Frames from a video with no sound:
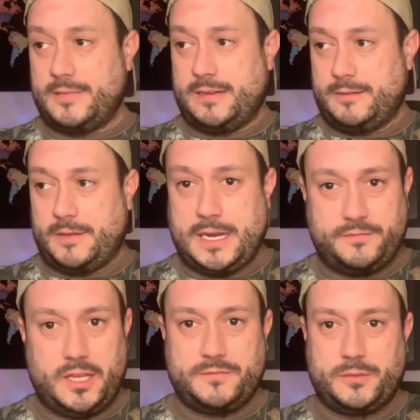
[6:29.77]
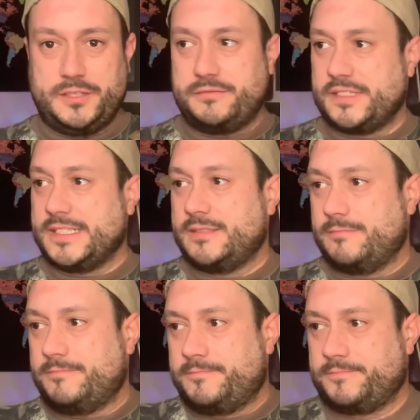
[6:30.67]
I've loved what you've sent
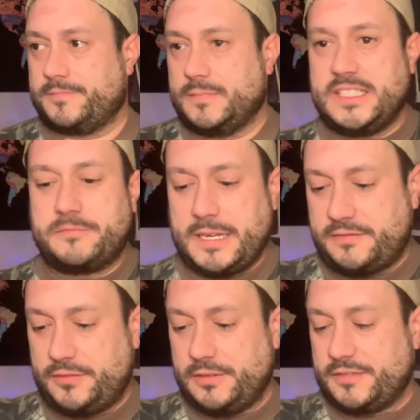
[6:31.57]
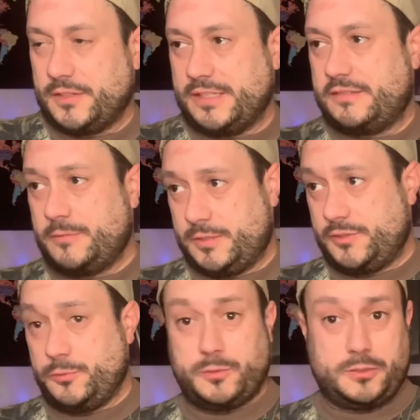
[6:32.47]
these past few years, so let's see what you
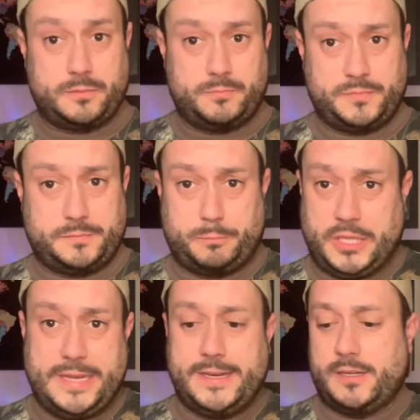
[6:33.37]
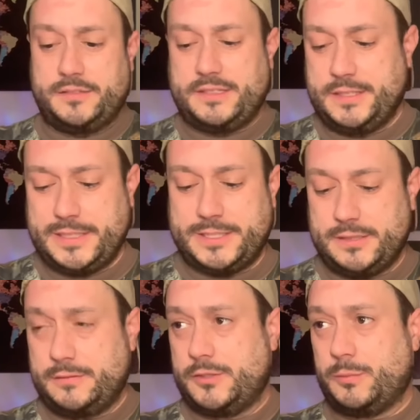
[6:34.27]
were planning on sending to
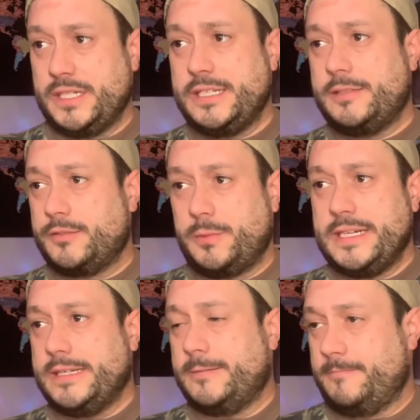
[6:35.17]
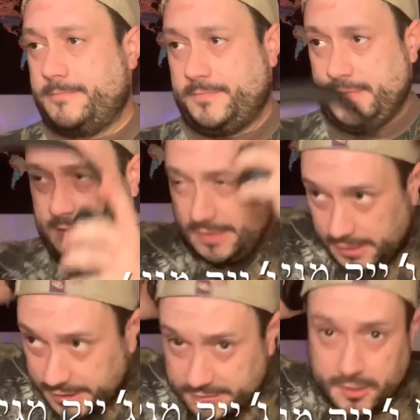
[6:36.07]
2020.
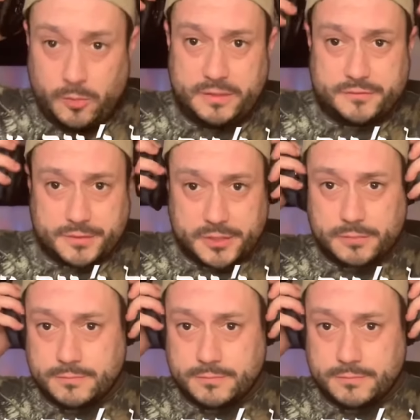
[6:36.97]
Let's go, Israel.